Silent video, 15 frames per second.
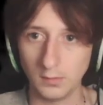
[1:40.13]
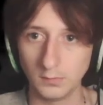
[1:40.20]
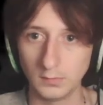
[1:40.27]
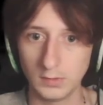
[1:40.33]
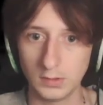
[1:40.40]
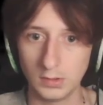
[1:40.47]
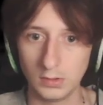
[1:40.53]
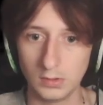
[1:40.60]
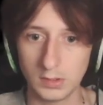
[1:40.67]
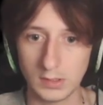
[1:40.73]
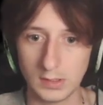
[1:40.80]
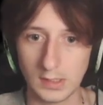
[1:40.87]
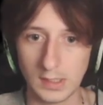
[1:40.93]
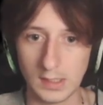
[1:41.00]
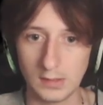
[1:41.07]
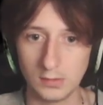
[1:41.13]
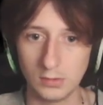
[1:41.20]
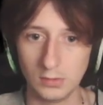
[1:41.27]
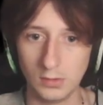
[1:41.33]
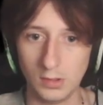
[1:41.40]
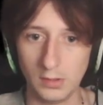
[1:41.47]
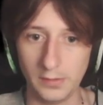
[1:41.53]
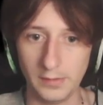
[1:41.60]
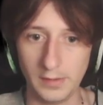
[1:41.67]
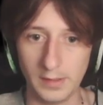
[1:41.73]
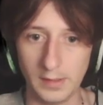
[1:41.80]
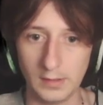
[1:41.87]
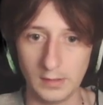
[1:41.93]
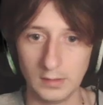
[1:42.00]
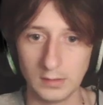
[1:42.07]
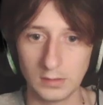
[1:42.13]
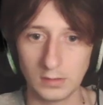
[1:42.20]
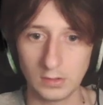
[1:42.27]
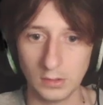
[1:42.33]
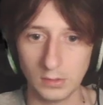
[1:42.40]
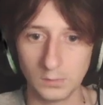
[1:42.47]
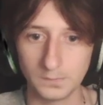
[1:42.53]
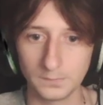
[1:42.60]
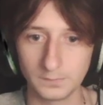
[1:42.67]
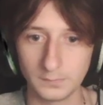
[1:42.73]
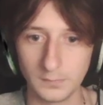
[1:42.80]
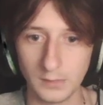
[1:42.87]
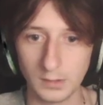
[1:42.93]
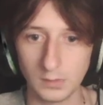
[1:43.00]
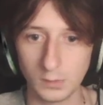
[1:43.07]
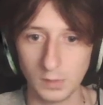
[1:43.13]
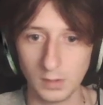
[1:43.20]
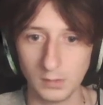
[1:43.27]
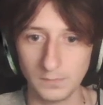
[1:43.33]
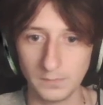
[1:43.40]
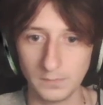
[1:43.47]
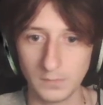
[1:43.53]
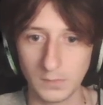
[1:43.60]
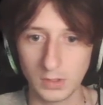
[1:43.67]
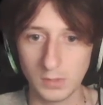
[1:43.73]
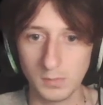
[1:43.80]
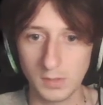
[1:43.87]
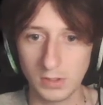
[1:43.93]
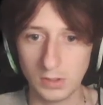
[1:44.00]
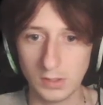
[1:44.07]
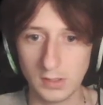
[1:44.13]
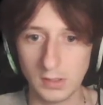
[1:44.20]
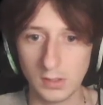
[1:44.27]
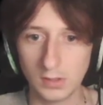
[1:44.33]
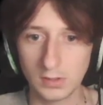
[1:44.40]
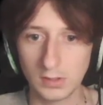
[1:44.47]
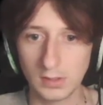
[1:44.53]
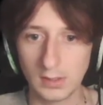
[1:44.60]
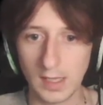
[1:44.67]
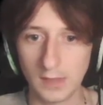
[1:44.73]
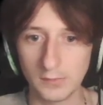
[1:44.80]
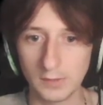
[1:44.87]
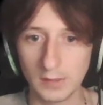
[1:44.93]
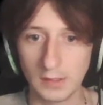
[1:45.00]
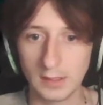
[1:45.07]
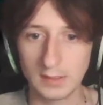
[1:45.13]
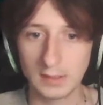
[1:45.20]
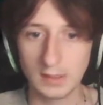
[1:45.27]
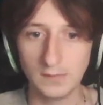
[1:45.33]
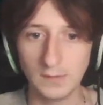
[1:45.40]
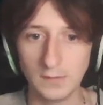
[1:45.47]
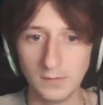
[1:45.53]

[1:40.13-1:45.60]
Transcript: Make sure you stand your lot there like so as well. Just make sure that you're constantly gathering this. Even